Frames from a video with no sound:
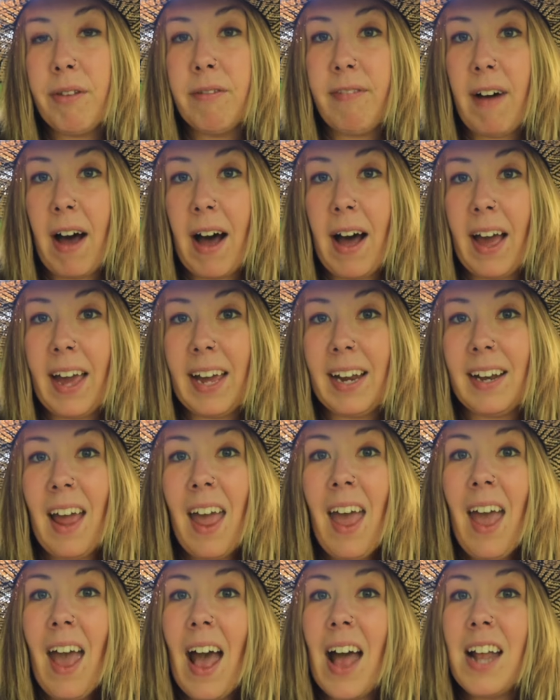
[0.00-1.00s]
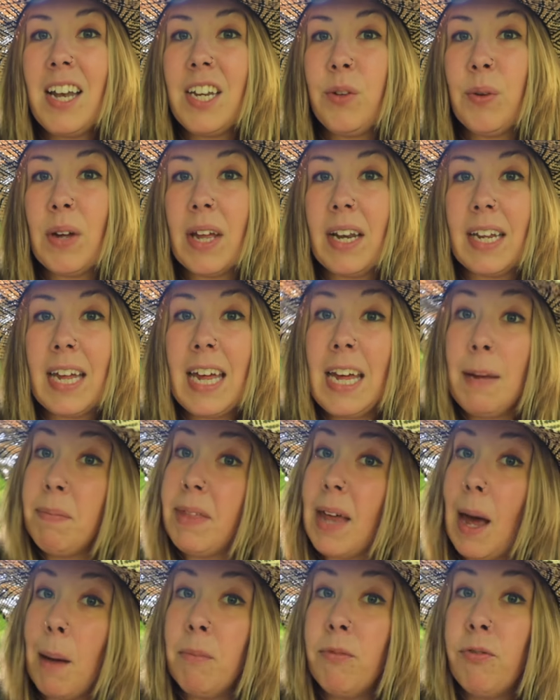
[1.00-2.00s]
the vine and you can
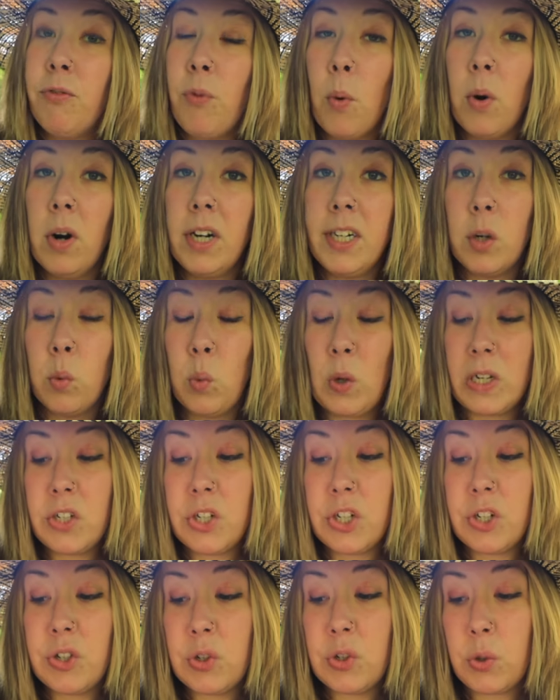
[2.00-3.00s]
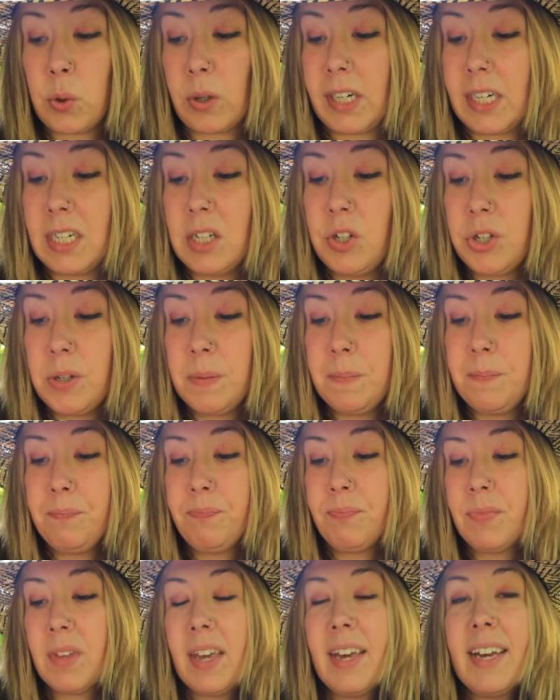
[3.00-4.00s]
keep them for your winter storage.
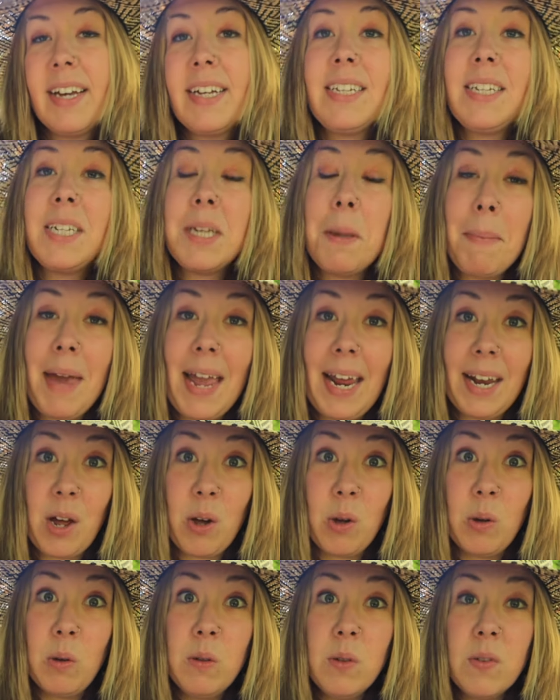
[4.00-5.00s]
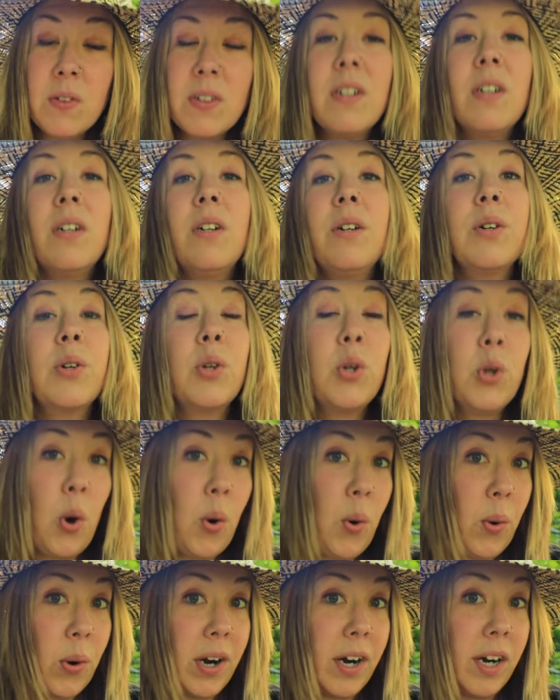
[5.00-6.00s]
Tomatoes,
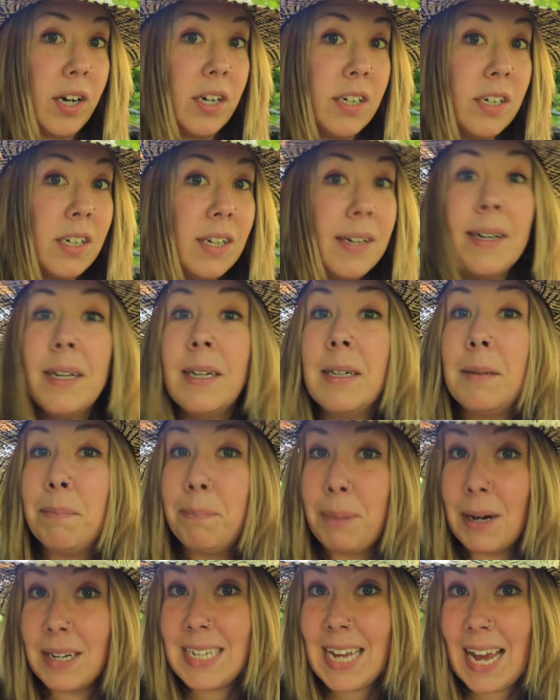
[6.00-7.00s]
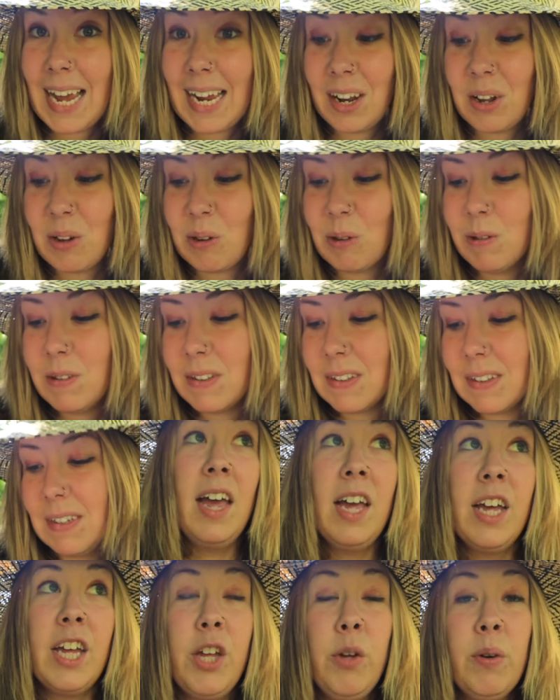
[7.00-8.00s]
corn, potatoes.
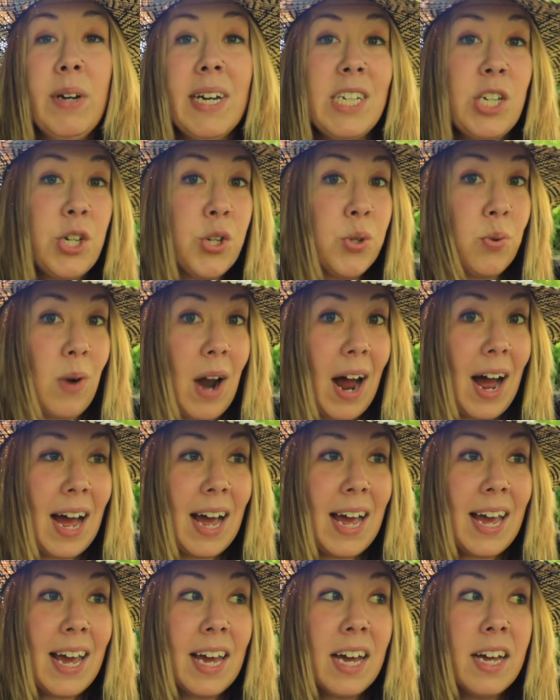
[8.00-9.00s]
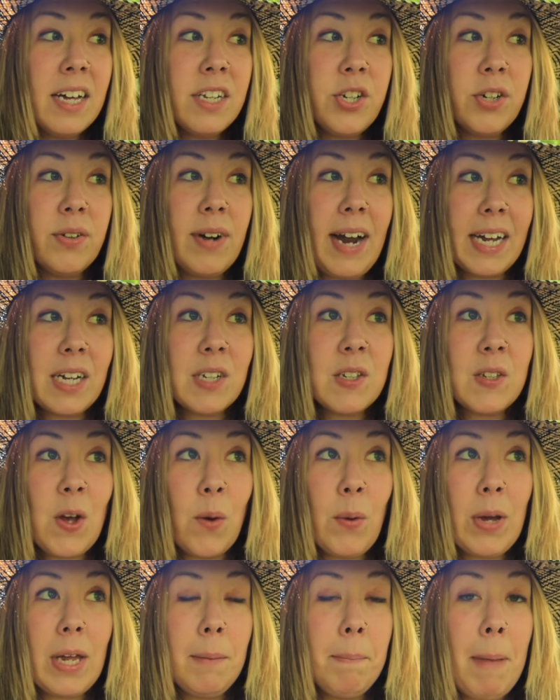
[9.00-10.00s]
You could try direct
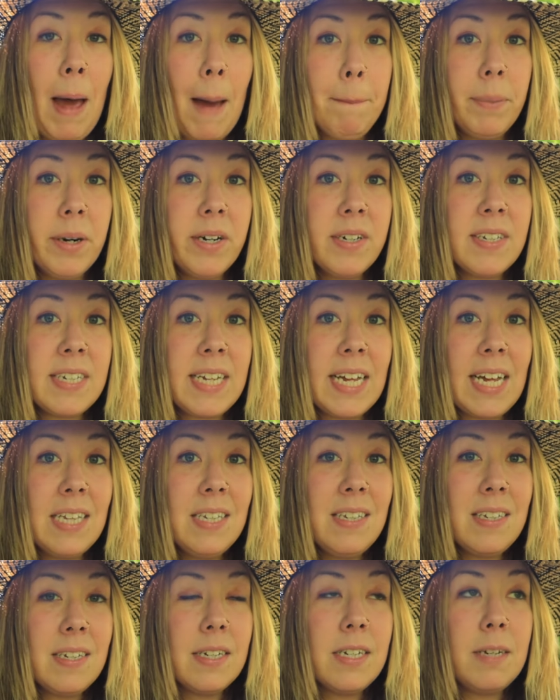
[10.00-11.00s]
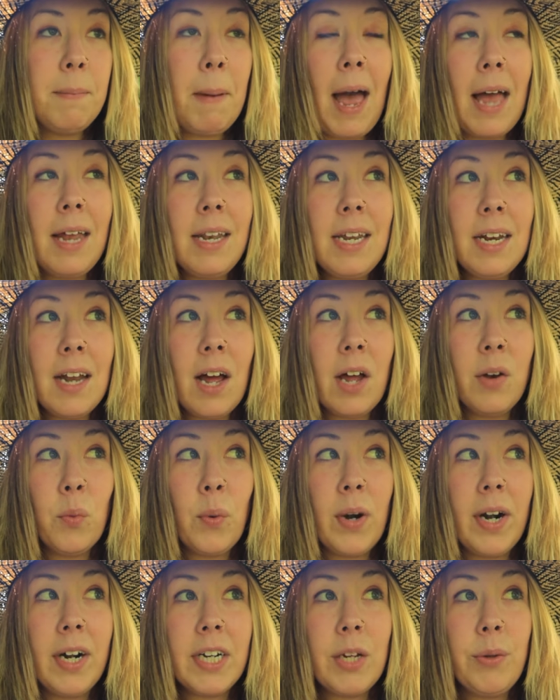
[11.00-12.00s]
sowing pepper seeds. Depending on
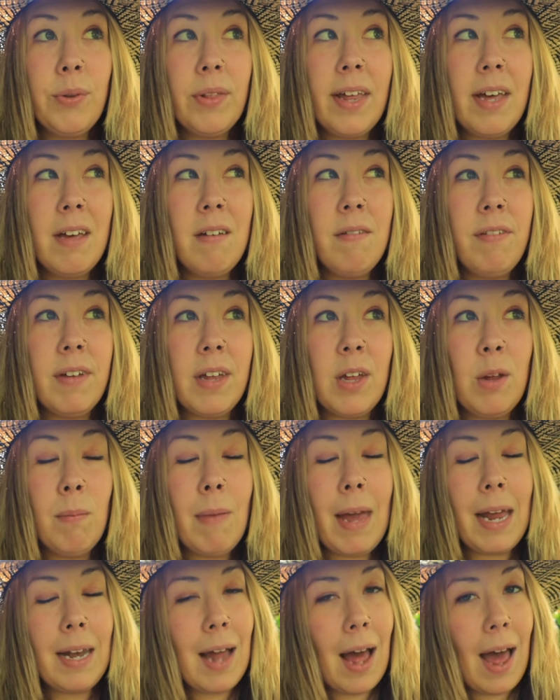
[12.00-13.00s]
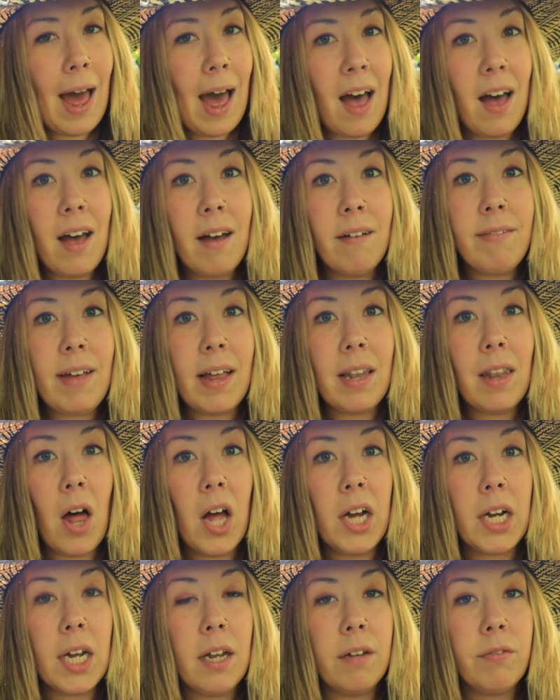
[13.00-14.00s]
where you live, you may not have a
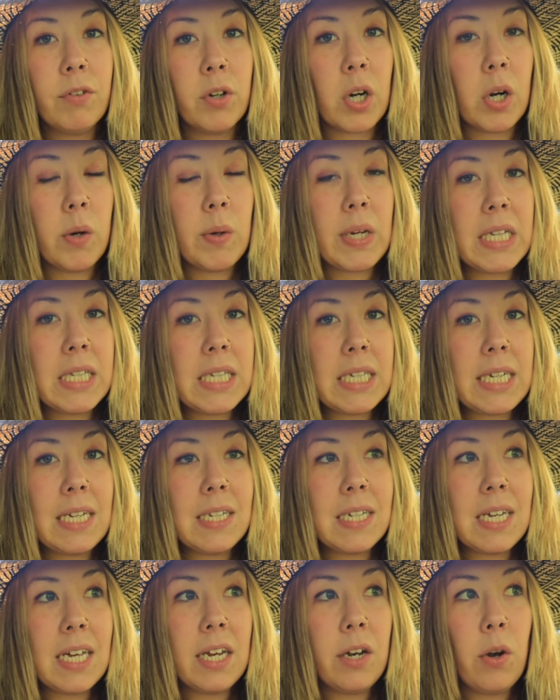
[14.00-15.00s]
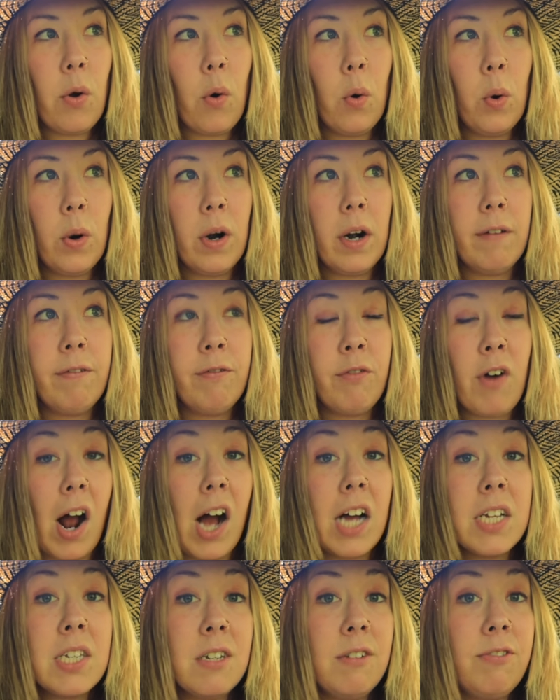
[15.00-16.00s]
long enough growing season or
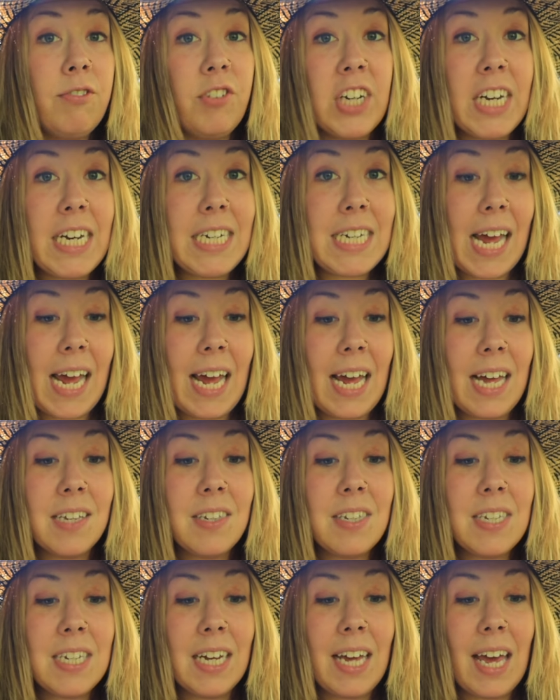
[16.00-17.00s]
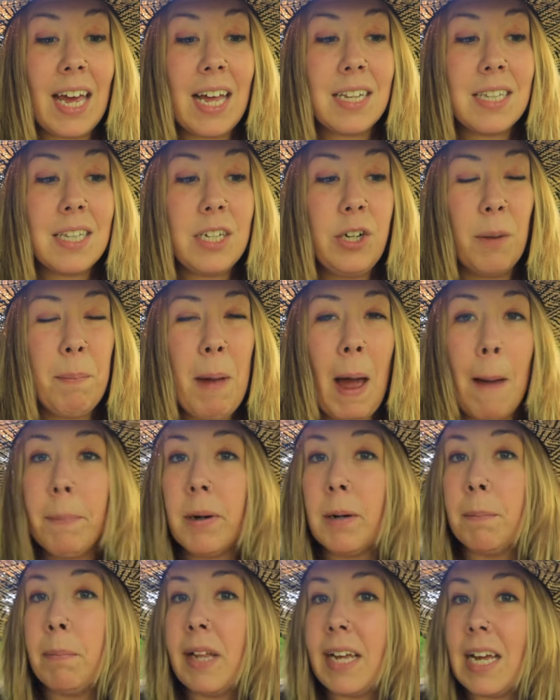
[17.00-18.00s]
frost-free days to get your
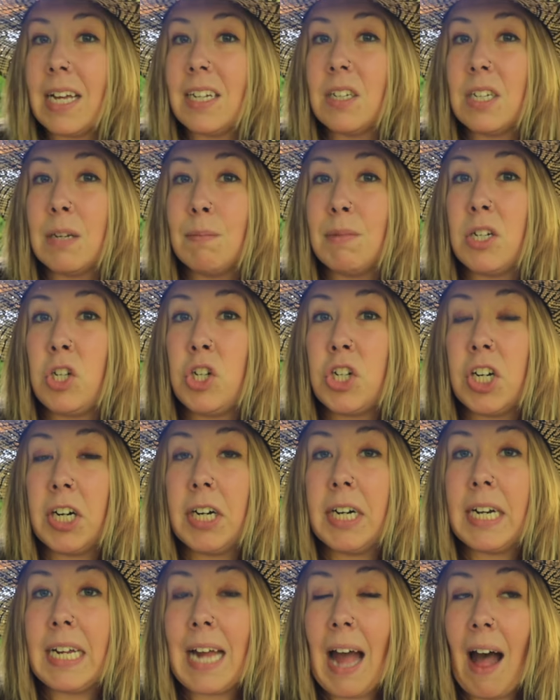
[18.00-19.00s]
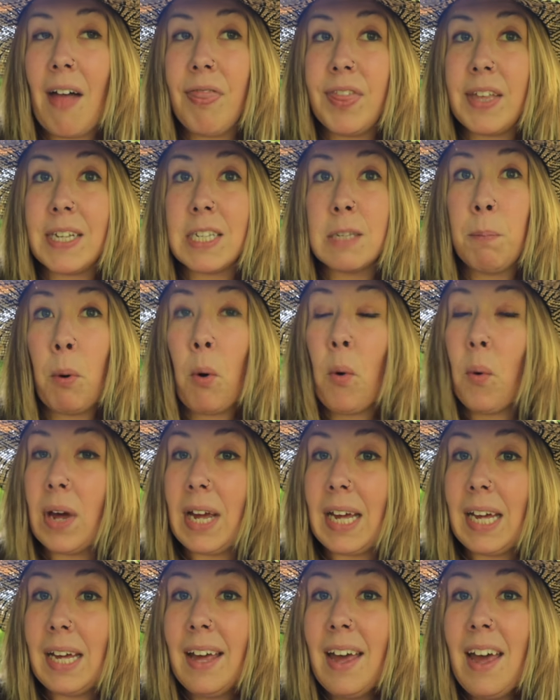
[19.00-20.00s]
pepper plant to maturity at this
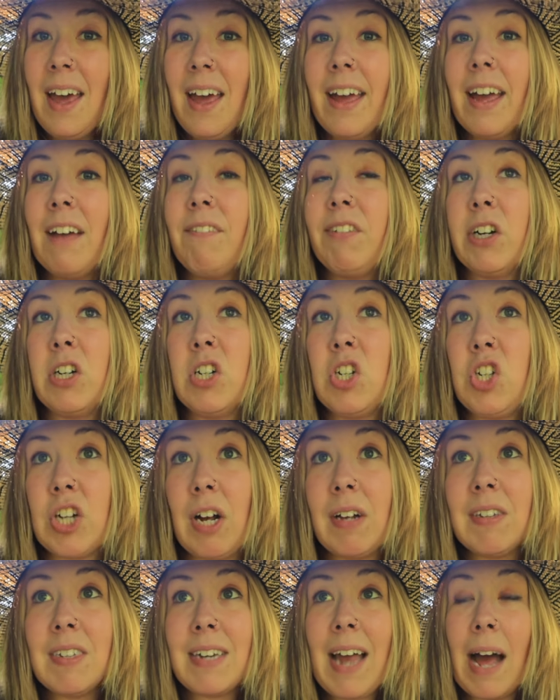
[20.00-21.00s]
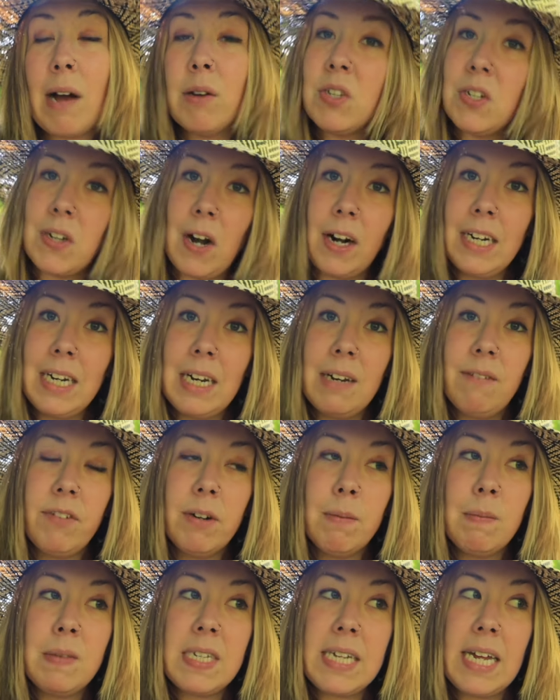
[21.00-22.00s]
point if you're just now starting it
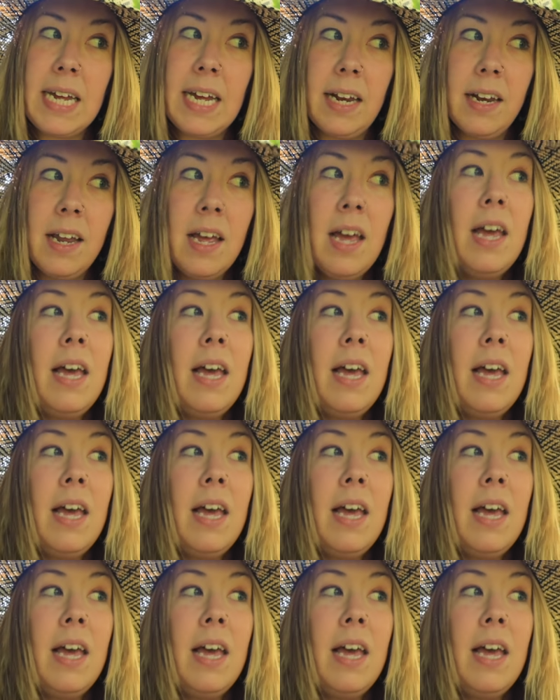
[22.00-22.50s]
from seed.